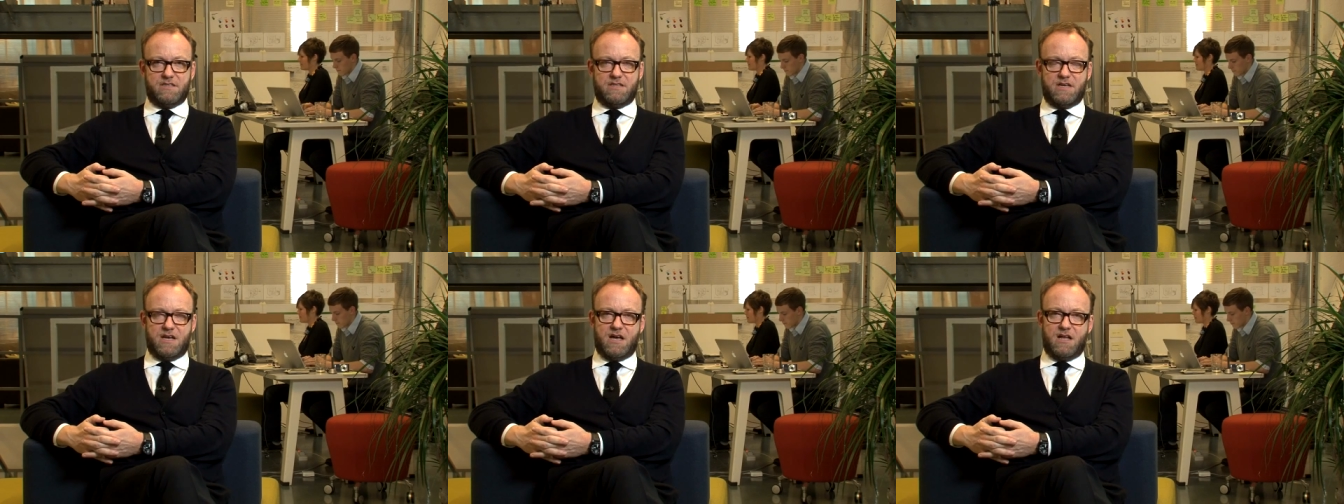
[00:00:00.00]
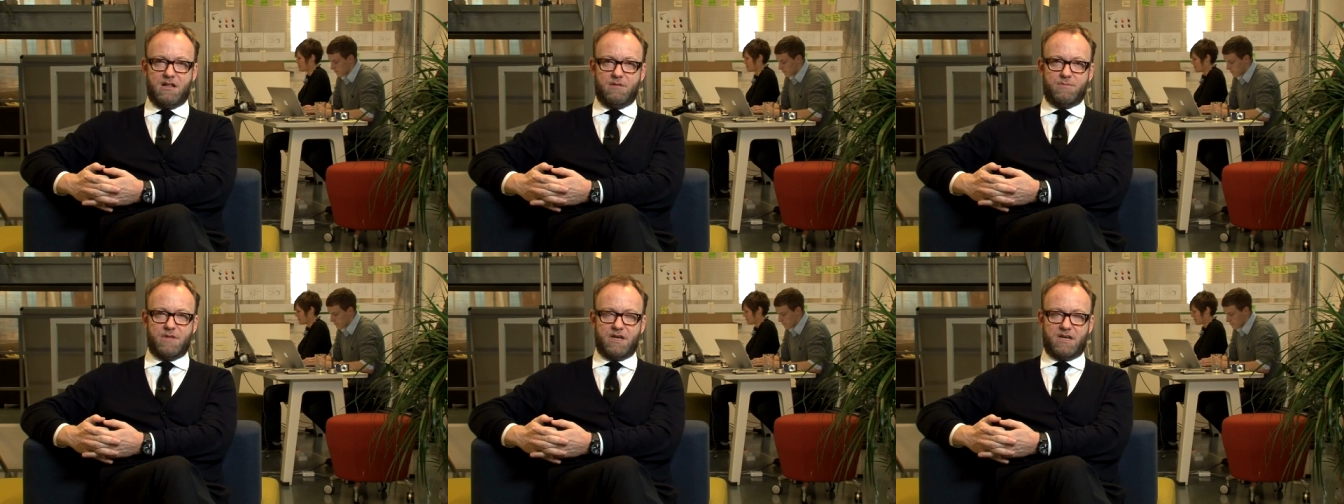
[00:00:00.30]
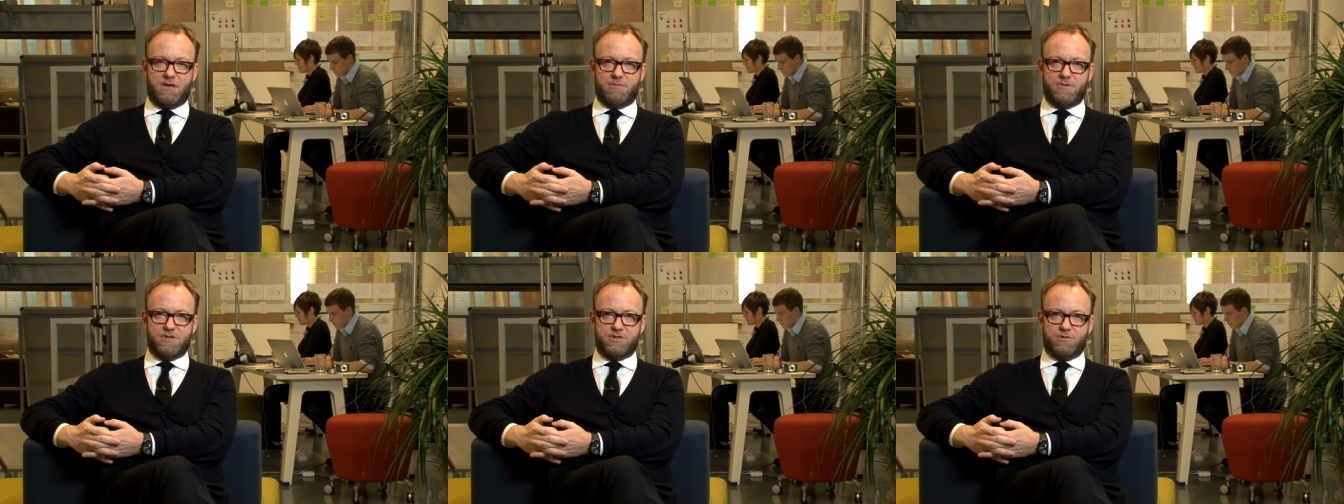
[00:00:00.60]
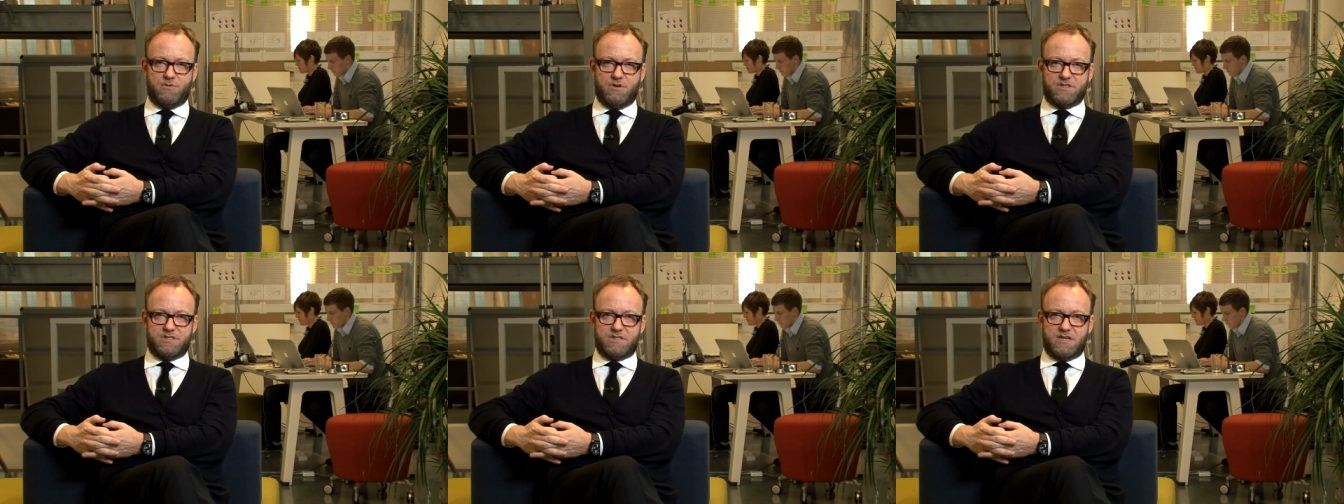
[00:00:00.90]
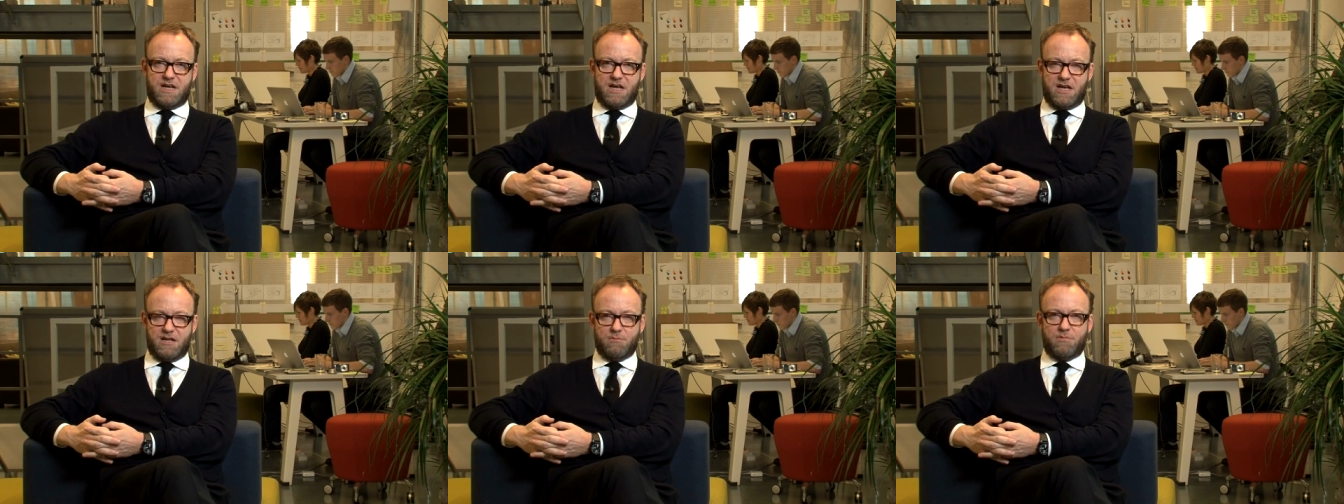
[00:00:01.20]
They're coming to us to
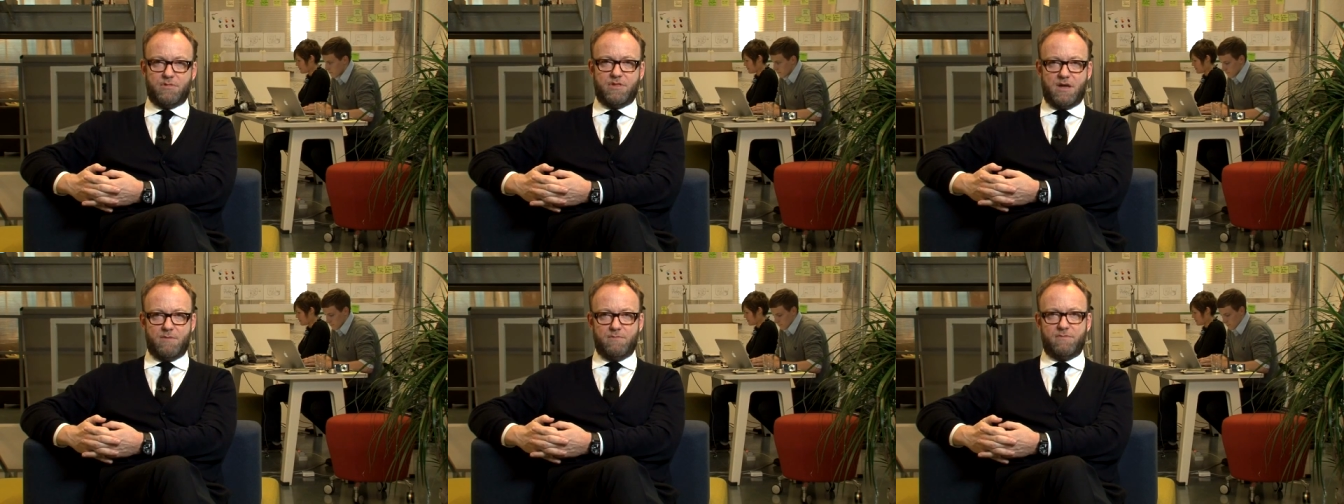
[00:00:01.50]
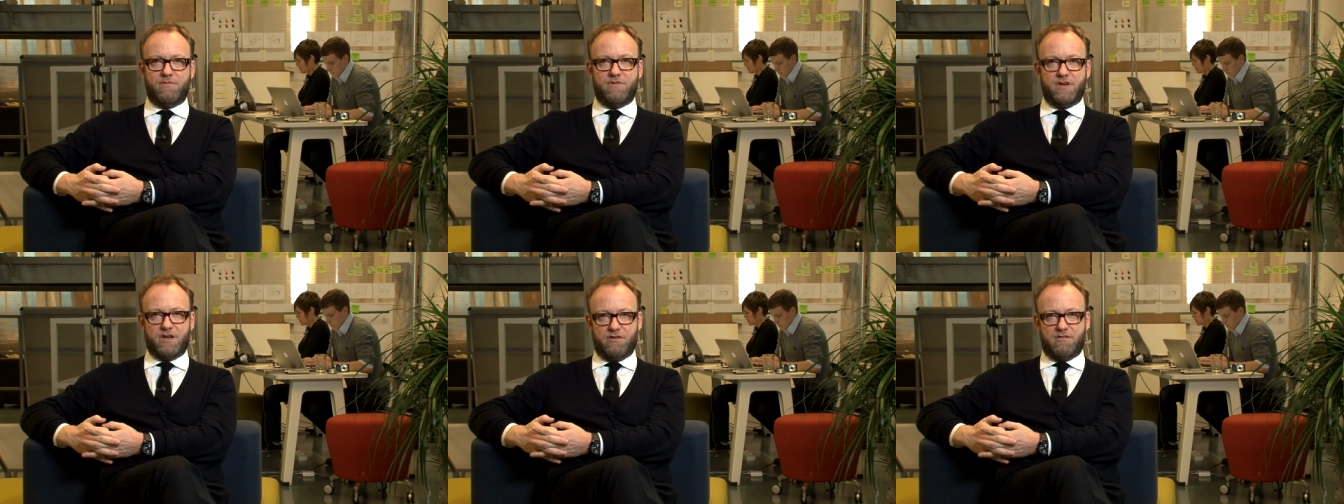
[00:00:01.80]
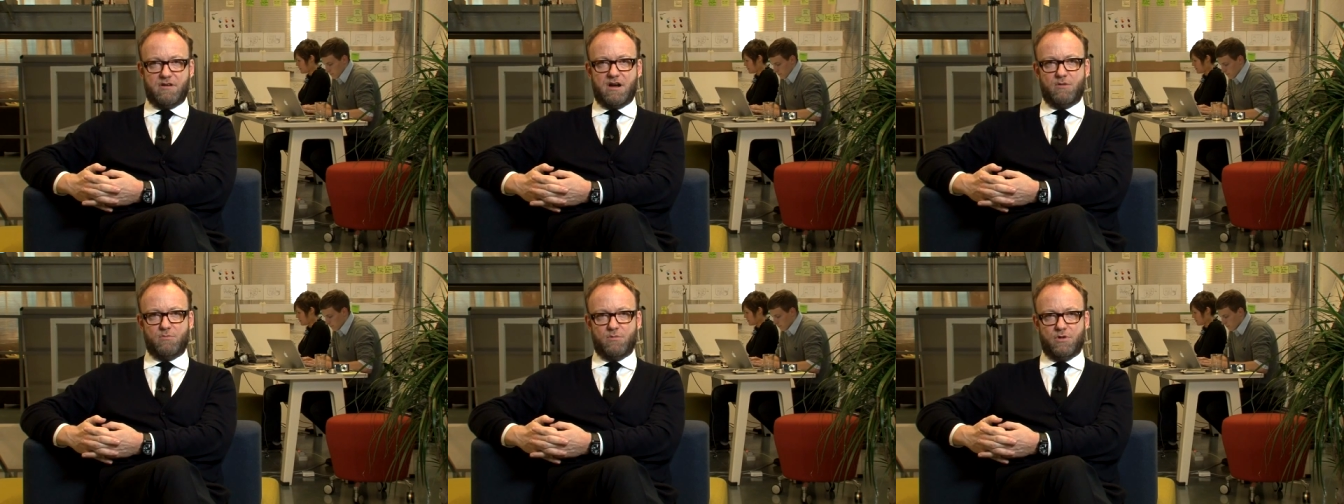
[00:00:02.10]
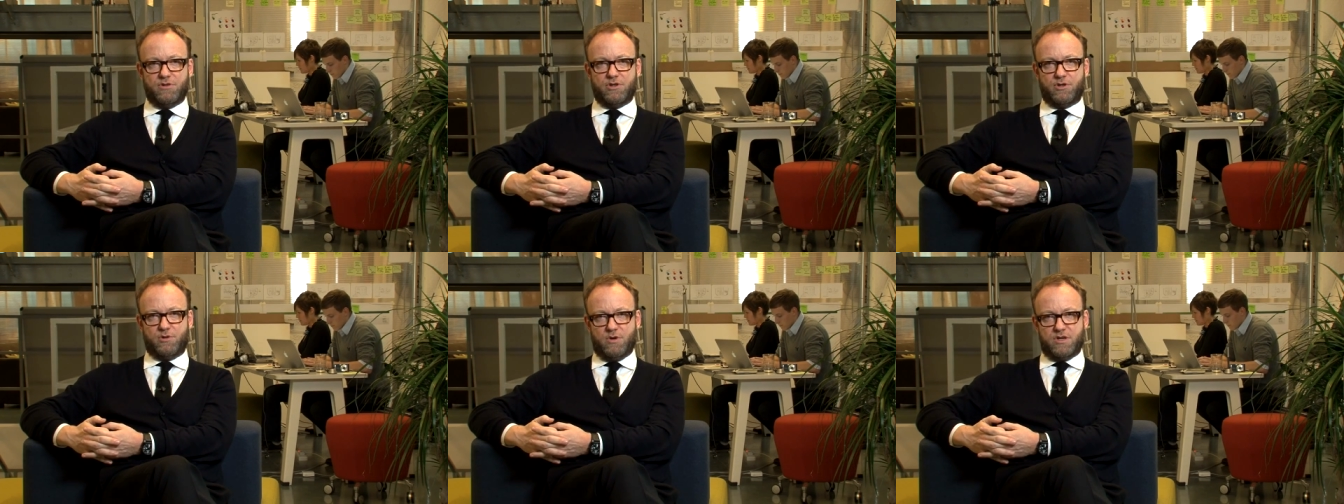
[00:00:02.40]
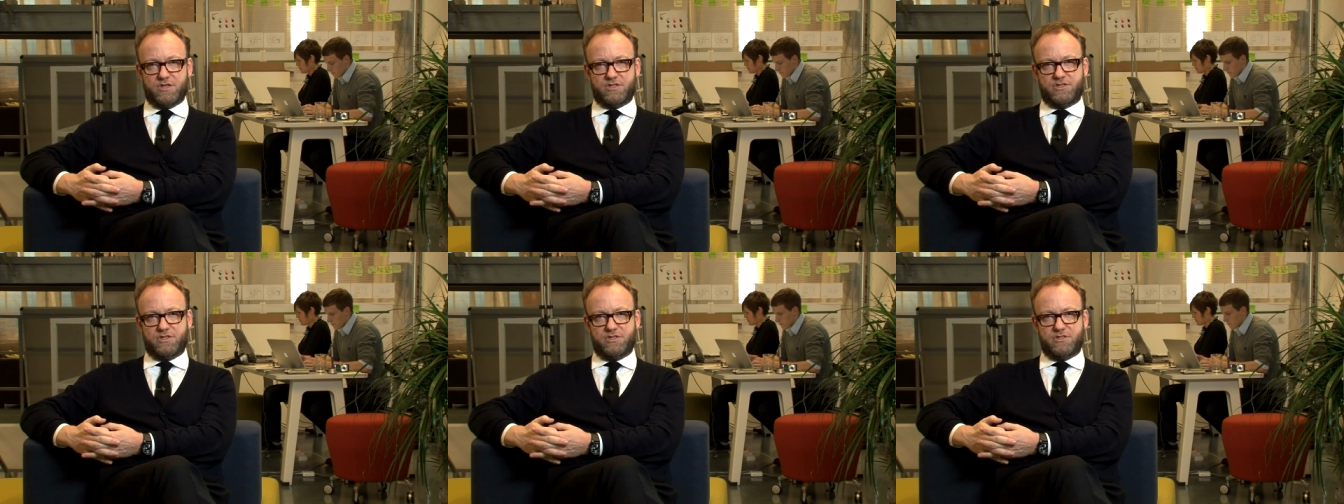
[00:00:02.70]
help them figure out what the
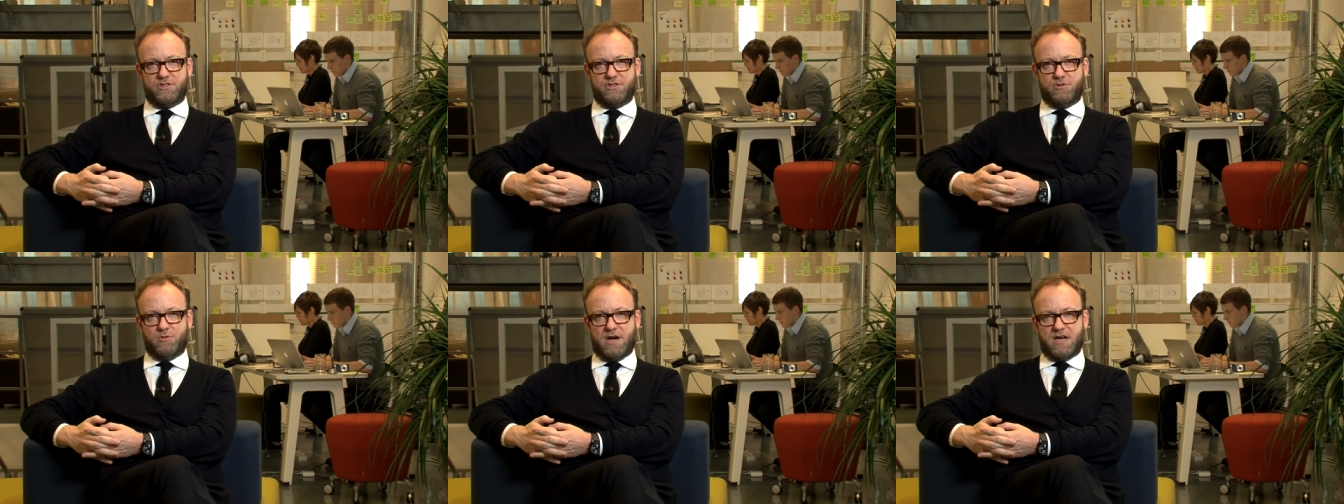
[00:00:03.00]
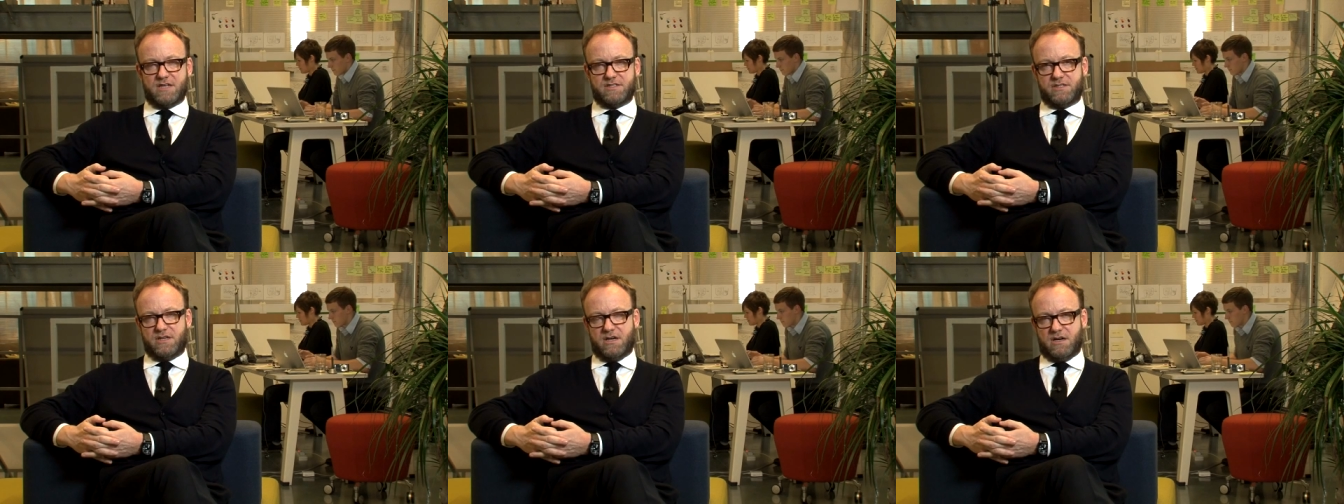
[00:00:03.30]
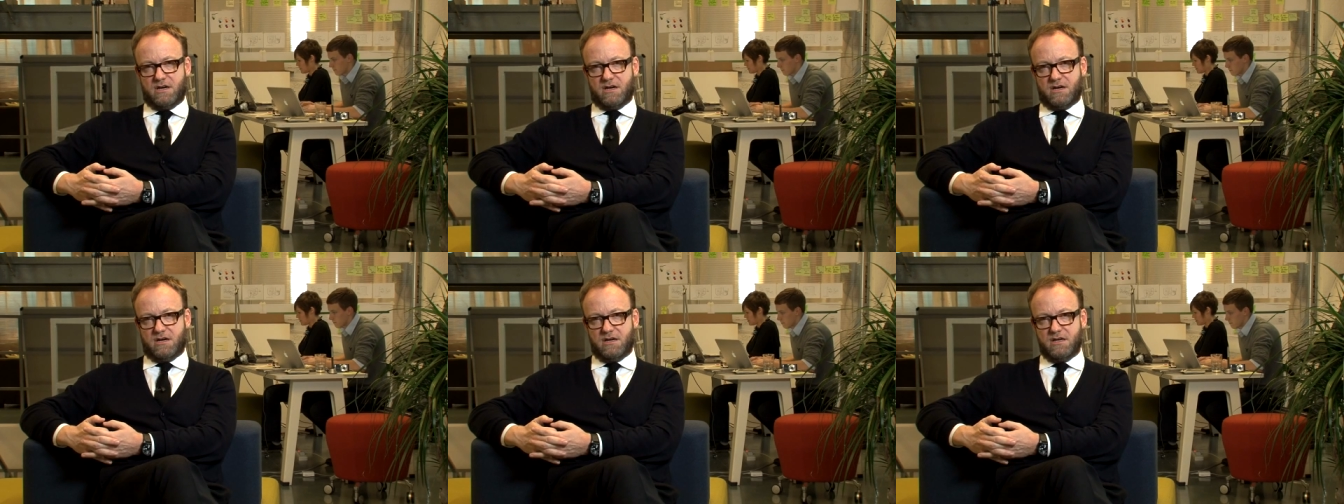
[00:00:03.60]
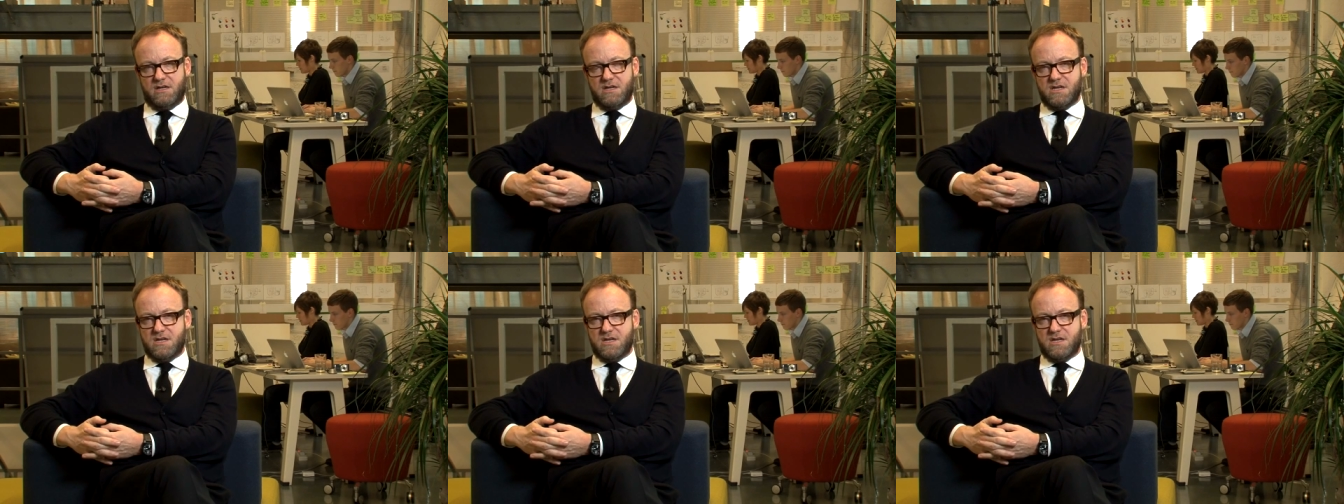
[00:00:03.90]
questions to ask are.